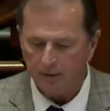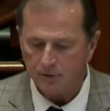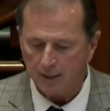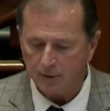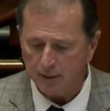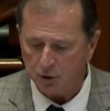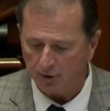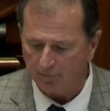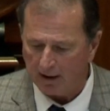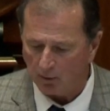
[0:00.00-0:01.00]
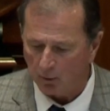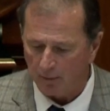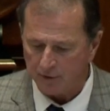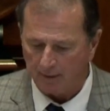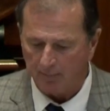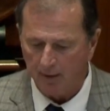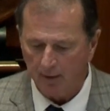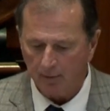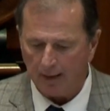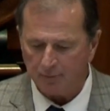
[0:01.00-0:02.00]
Citation of heroism.
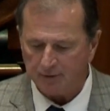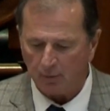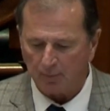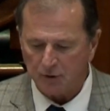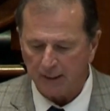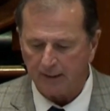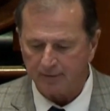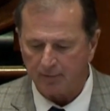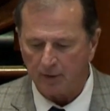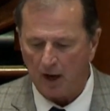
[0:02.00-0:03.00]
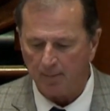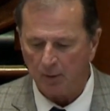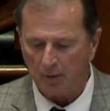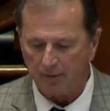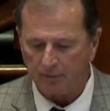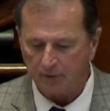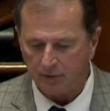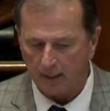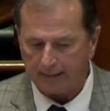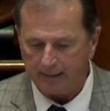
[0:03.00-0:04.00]
The House of Representatives of the Commonwealth of
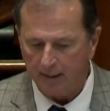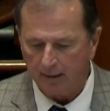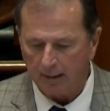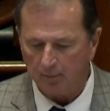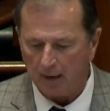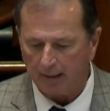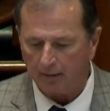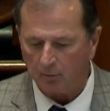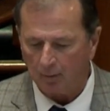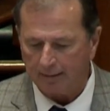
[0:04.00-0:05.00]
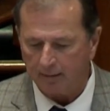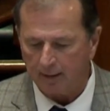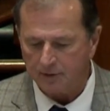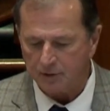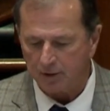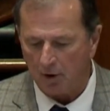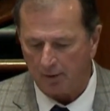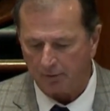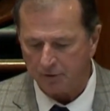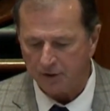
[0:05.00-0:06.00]
Kentucky hereby recognizes and
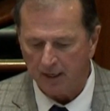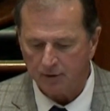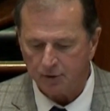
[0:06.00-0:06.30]
honors